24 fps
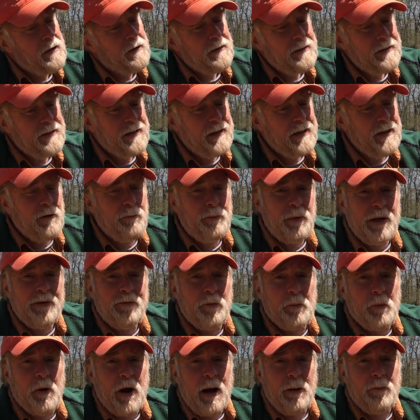a little bit of a
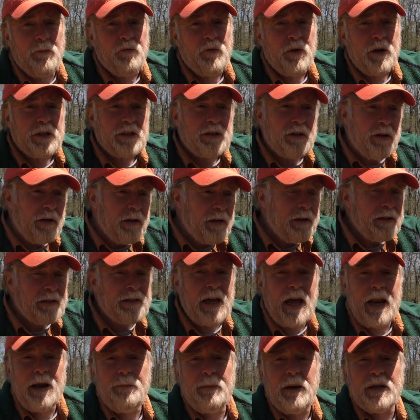problem for us, it's
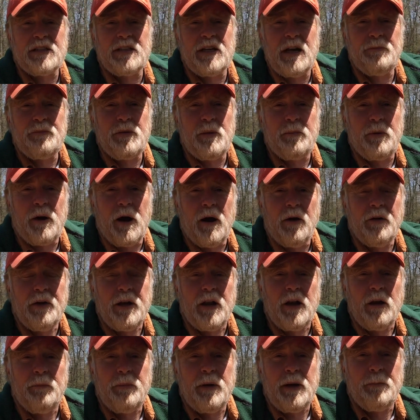kind of messing up the barn a
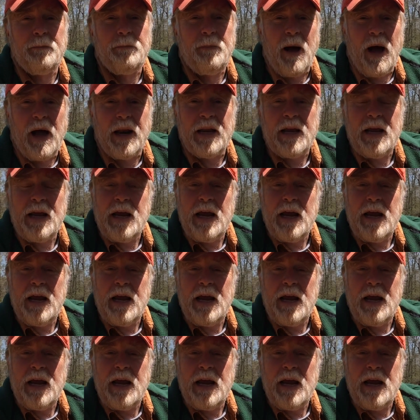little bit, but